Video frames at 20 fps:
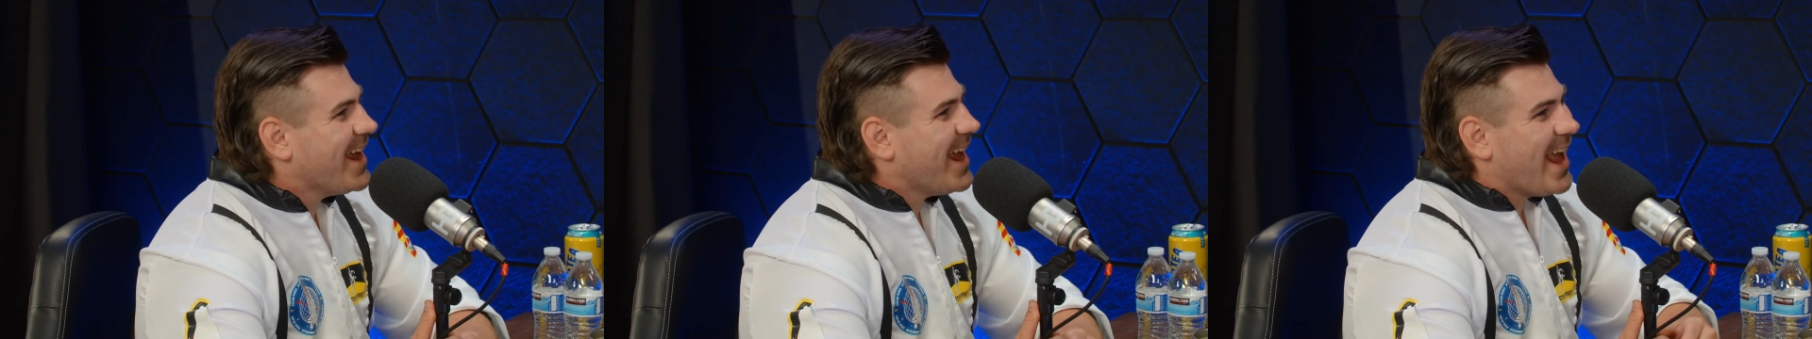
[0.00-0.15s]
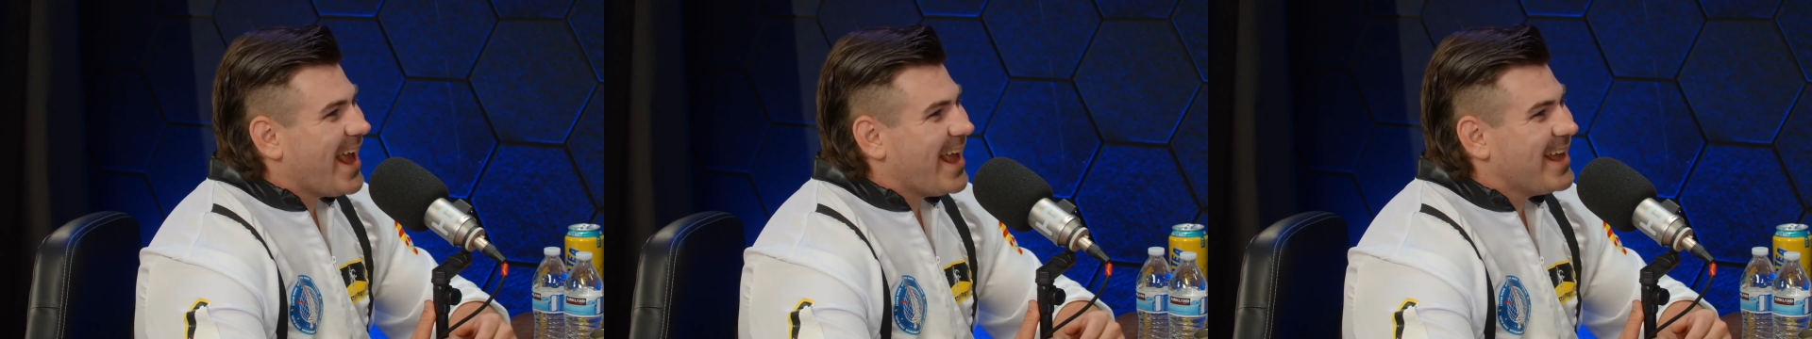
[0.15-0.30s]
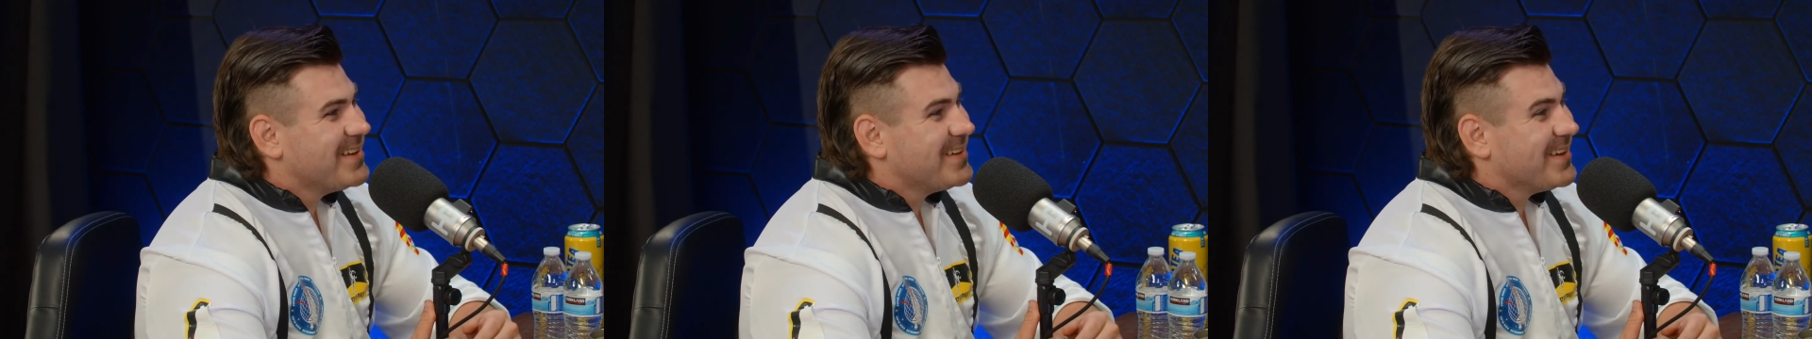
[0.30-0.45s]

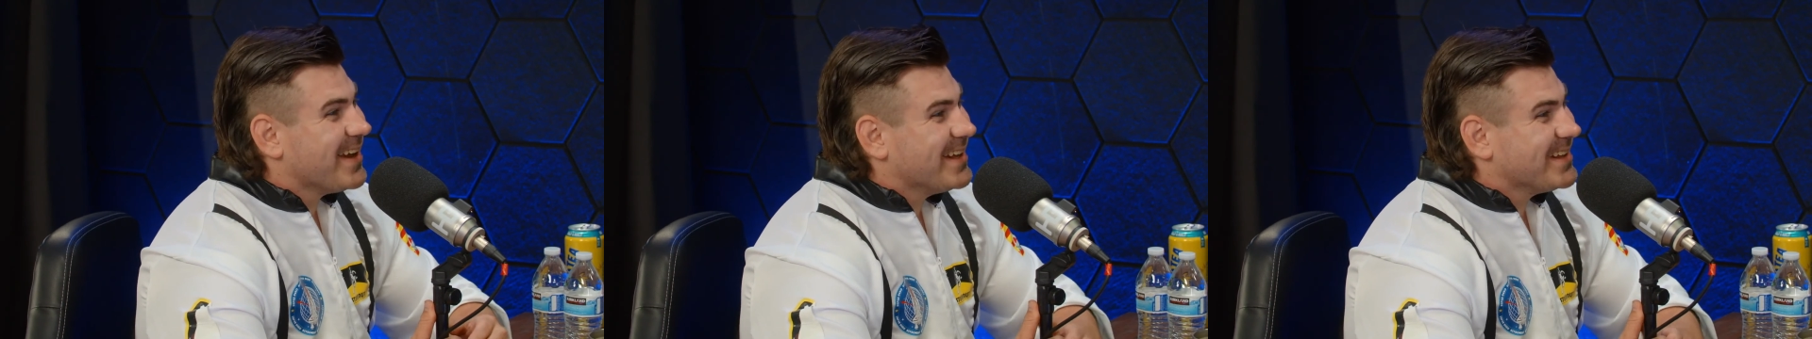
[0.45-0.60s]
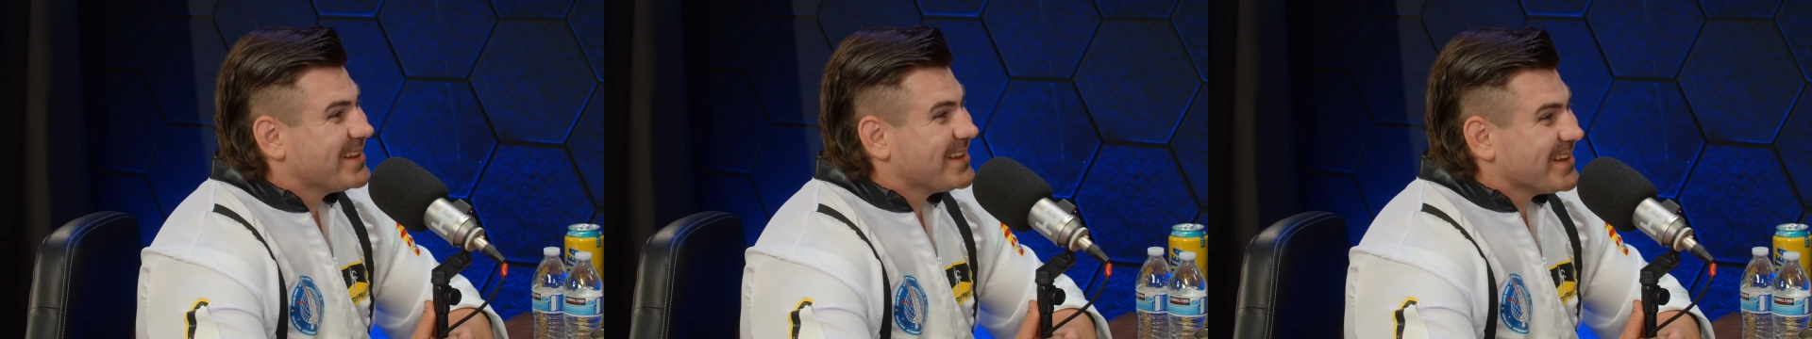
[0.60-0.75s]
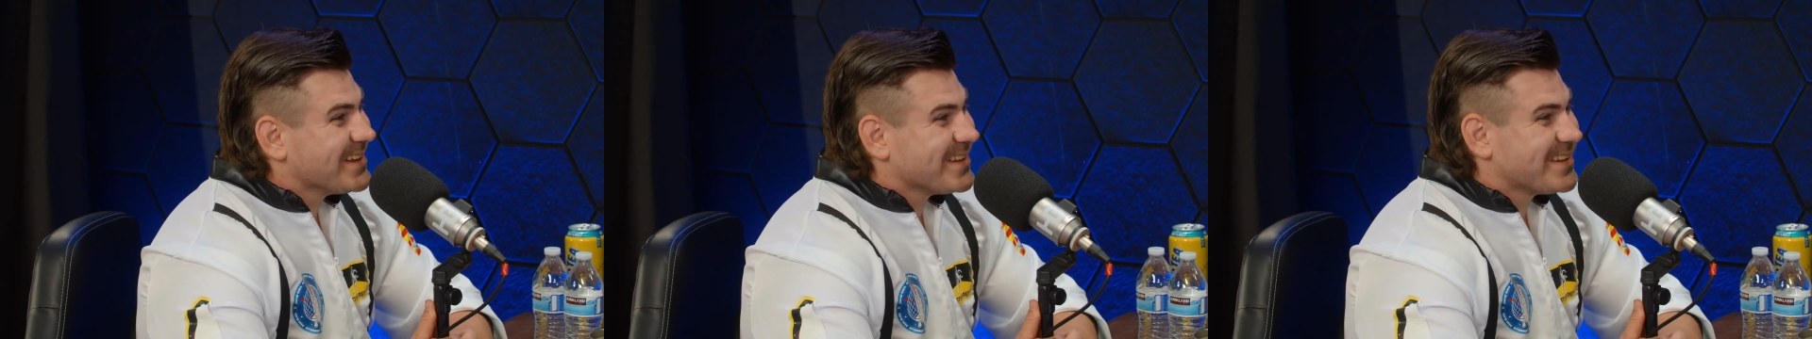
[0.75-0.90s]
hey
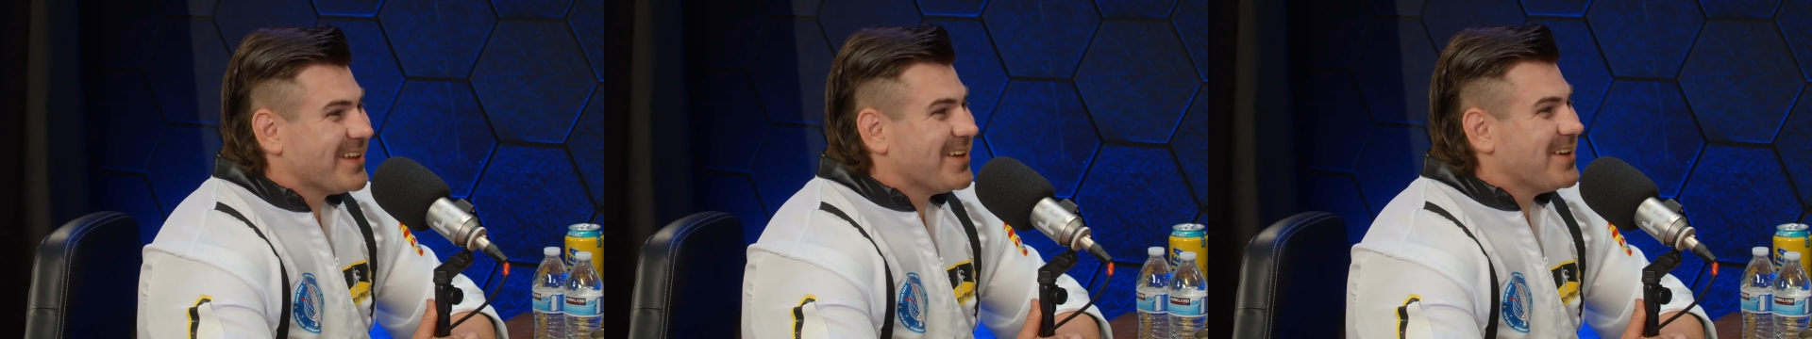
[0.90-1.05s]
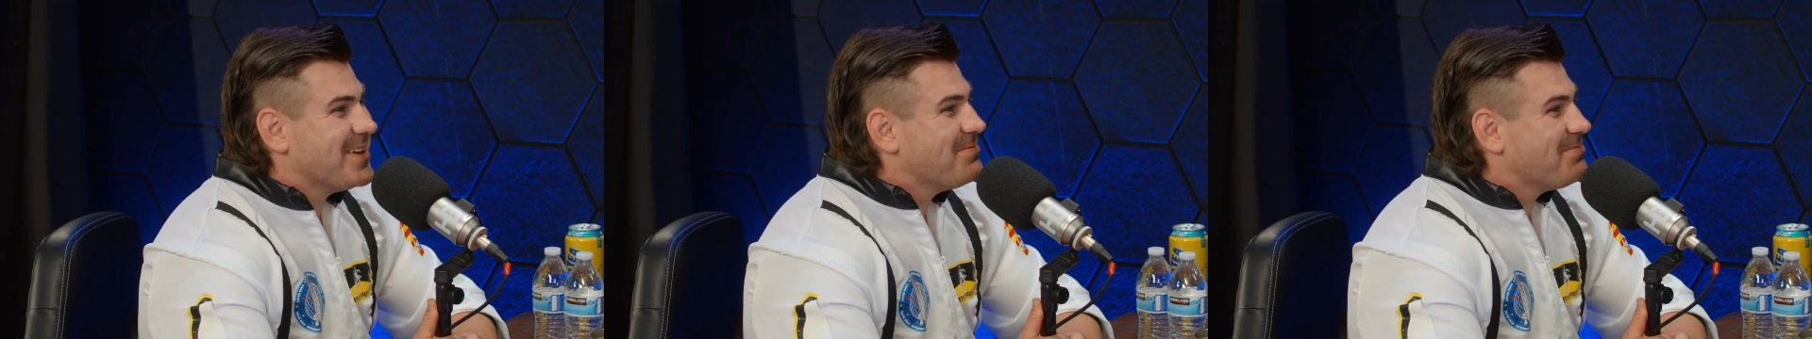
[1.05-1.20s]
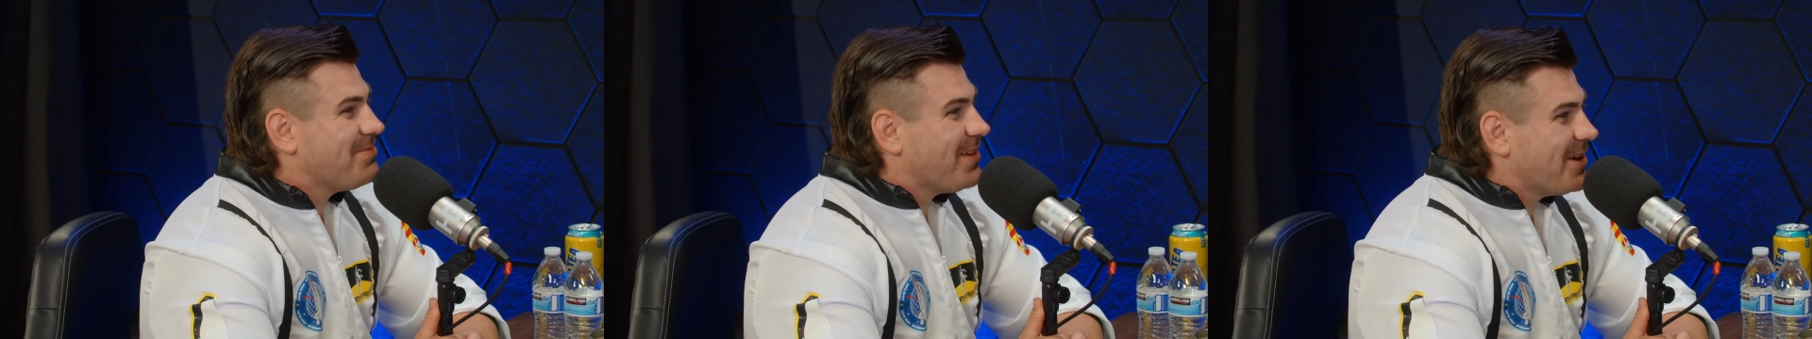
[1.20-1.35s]
Jess, saw
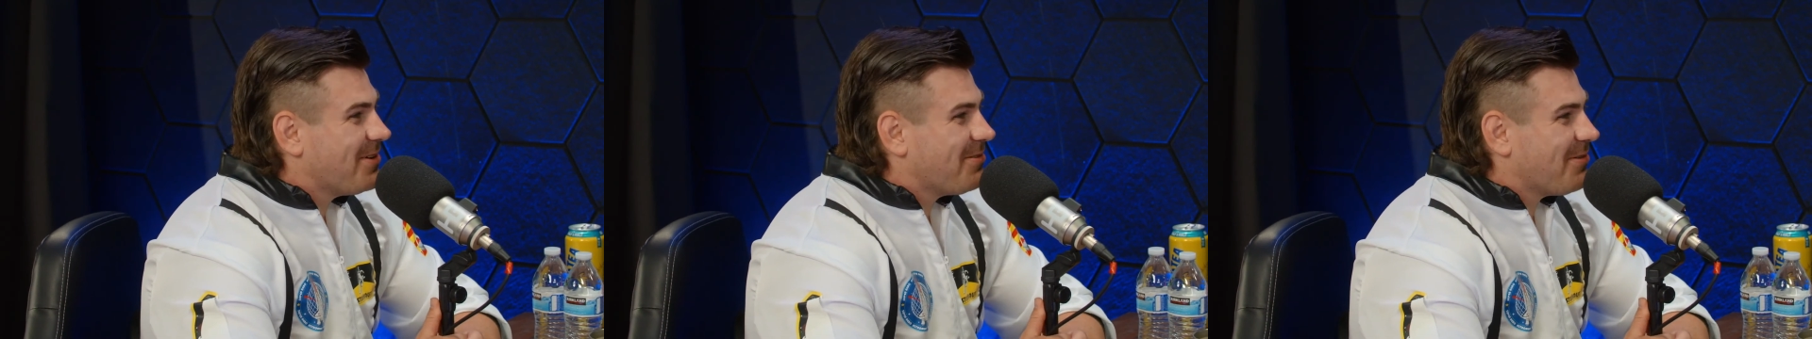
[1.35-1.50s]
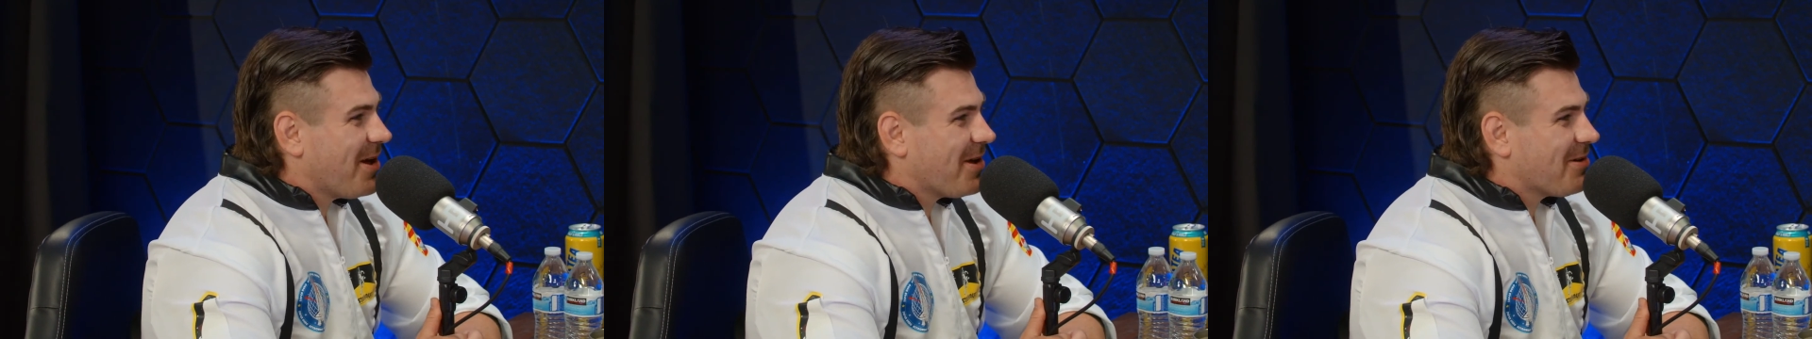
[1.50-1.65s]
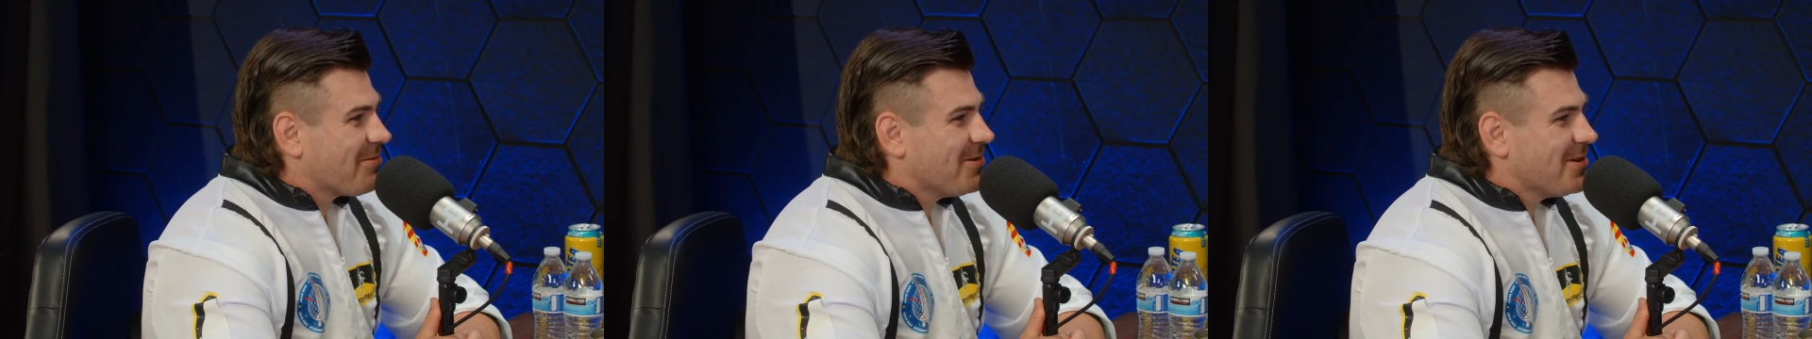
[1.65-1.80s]
you played
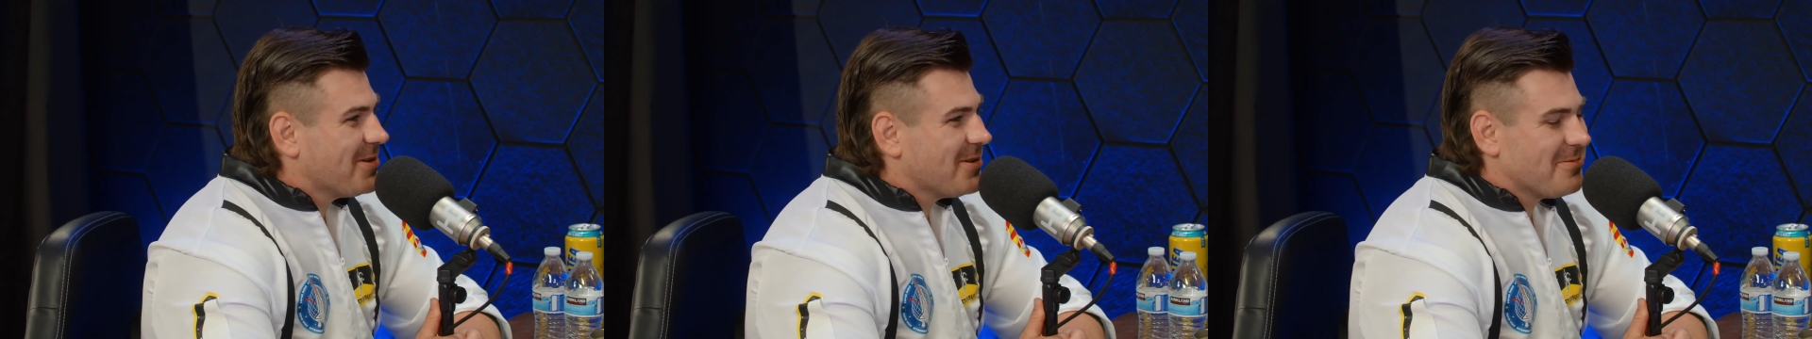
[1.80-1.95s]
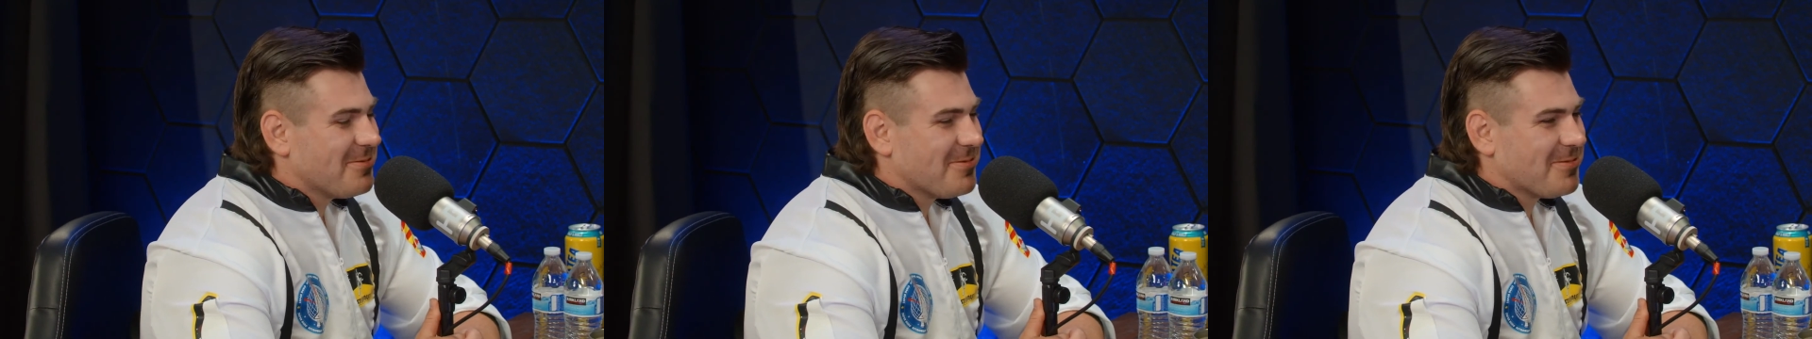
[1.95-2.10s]
rugby.